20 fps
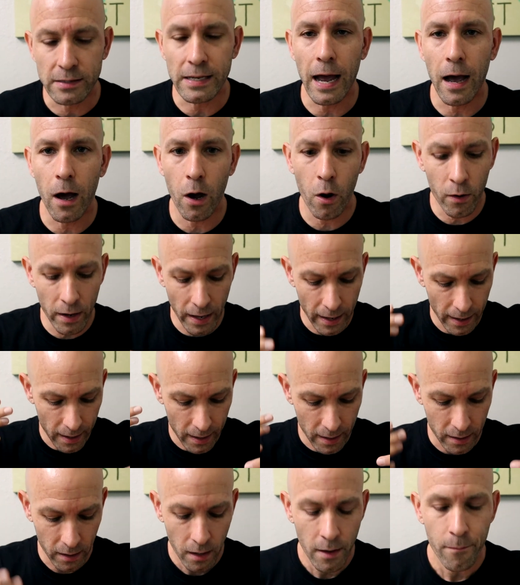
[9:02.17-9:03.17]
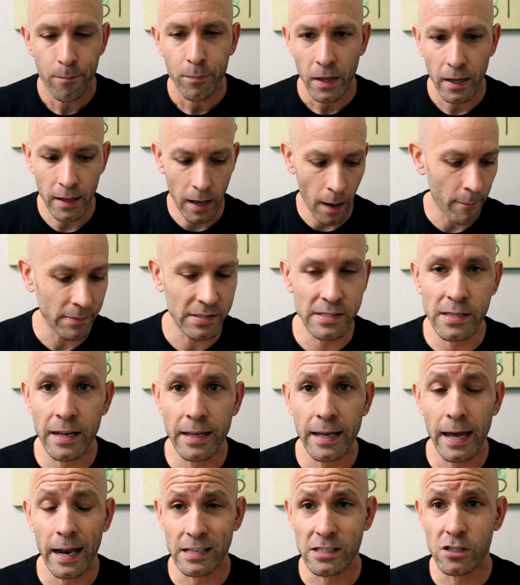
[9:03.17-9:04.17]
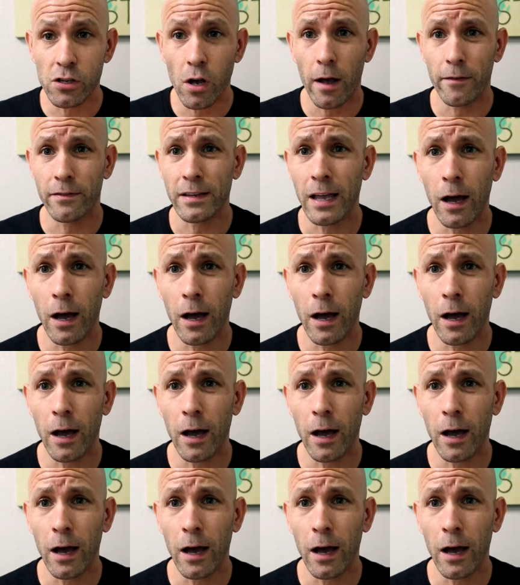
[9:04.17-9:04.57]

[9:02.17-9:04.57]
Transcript: down, and I'm sitting on a soft